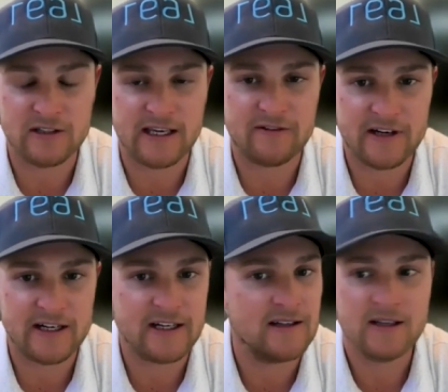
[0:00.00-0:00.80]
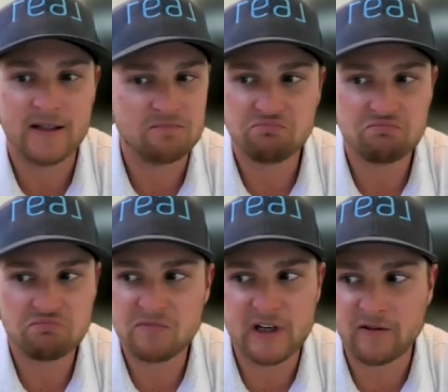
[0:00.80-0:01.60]
E every year,
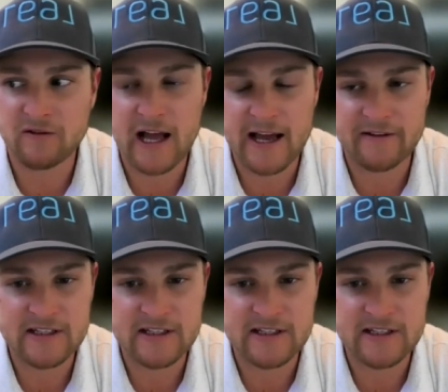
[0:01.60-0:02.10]
it'll fly every